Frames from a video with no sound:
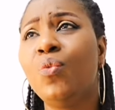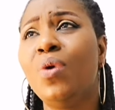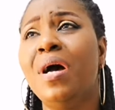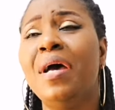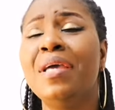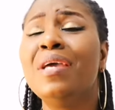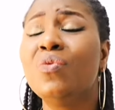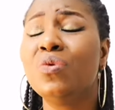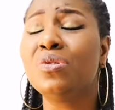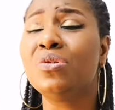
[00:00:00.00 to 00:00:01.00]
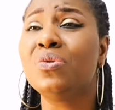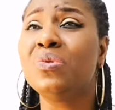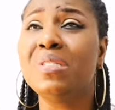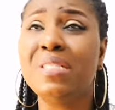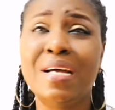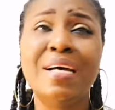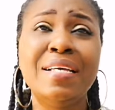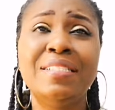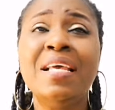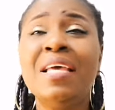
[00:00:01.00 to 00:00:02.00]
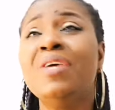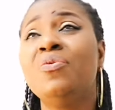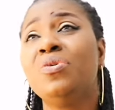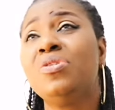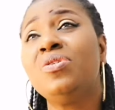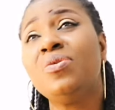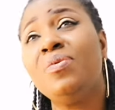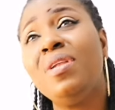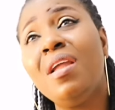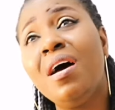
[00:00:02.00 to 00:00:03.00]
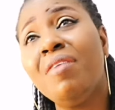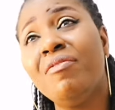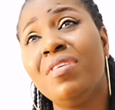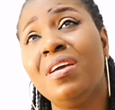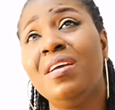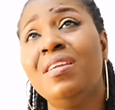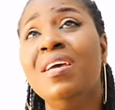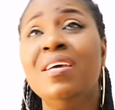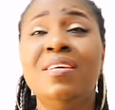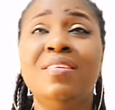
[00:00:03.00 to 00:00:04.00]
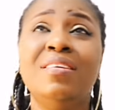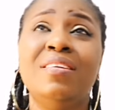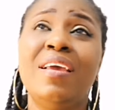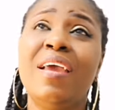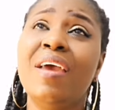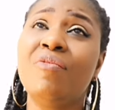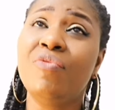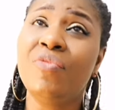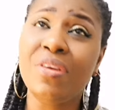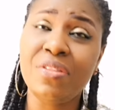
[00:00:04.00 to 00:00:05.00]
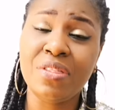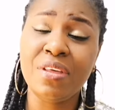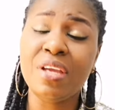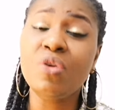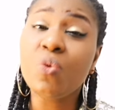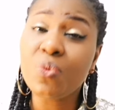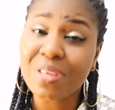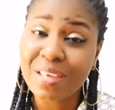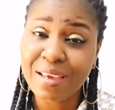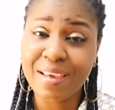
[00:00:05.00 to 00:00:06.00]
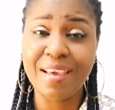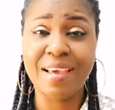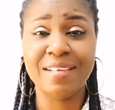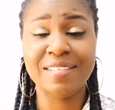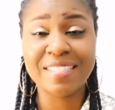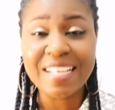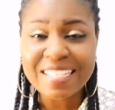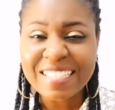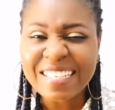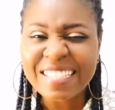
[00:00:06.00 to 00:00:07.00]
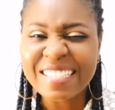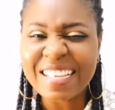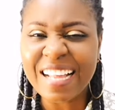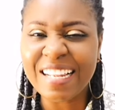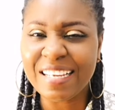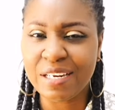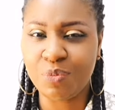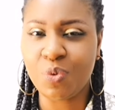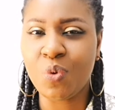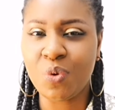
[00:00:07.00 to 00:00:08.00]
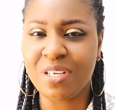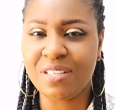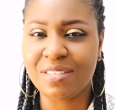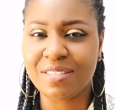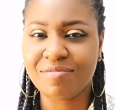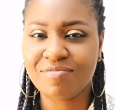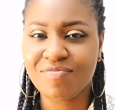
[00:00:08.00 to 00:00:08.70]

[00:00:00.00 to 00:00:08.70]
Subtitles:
Why? He was so nice. He was so loving. He did everything. Oh, yes, that is exactly the point.